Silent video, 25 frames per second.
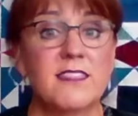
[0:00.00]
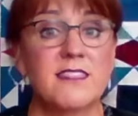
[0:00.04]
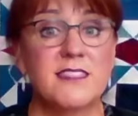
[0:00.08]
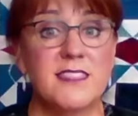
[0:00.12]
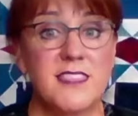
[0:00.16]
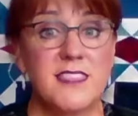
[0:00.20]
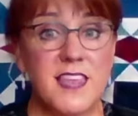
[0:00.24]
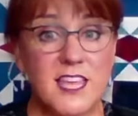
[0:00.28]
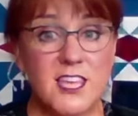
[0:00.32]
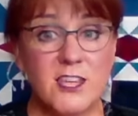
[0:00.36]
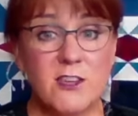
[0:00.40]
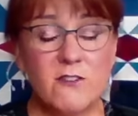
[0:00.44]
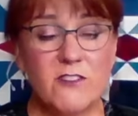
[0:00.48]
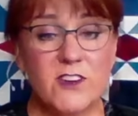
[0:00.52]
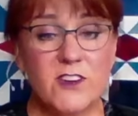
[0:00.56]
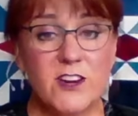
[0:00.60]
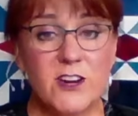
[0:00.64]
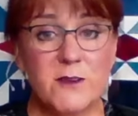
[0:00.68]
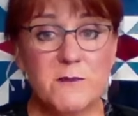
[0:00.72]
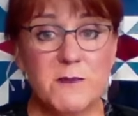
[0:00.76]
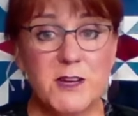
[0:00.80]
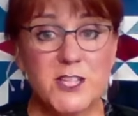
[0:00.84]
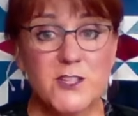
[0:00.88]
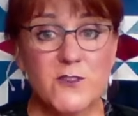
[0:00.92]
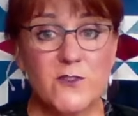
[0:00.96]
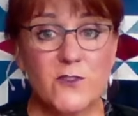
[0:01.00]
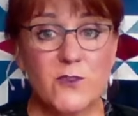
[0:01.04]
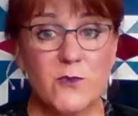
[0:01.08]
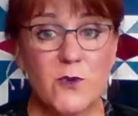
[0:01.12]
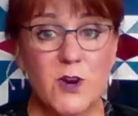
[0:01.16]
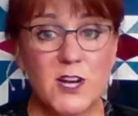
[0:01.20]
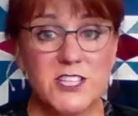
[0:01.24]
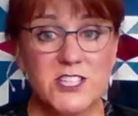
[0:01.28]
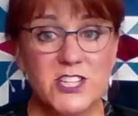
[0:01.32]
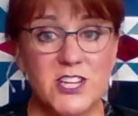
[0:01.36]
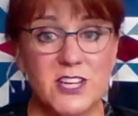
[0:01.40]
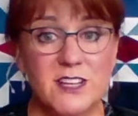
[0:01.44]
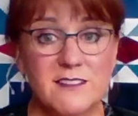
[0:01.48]
Thank you very much for
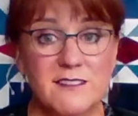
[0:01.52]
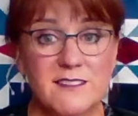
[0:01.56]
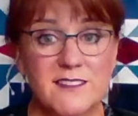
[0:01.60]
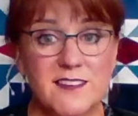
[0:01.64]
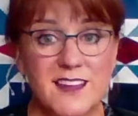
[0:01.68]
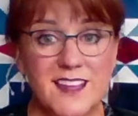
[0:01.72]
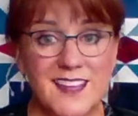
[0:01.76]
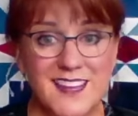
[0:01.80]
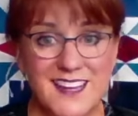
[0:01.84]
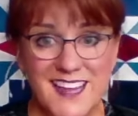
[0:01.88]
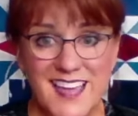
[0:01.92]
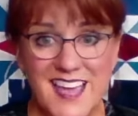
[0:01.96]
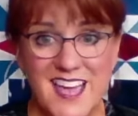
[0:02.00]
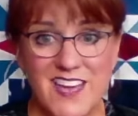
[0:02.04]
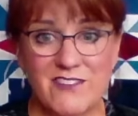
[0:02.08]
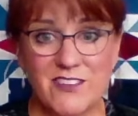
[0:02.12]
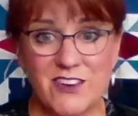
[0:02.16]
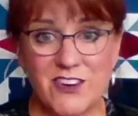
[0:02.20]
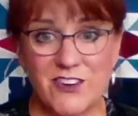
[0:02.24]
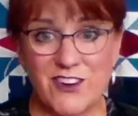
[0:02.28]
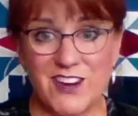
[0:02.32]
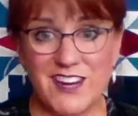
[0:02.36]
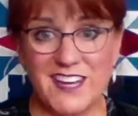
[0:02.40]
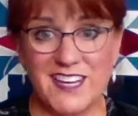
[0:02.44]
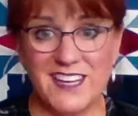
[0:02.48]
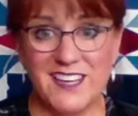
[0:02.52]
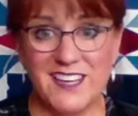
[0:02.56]
watching and have a great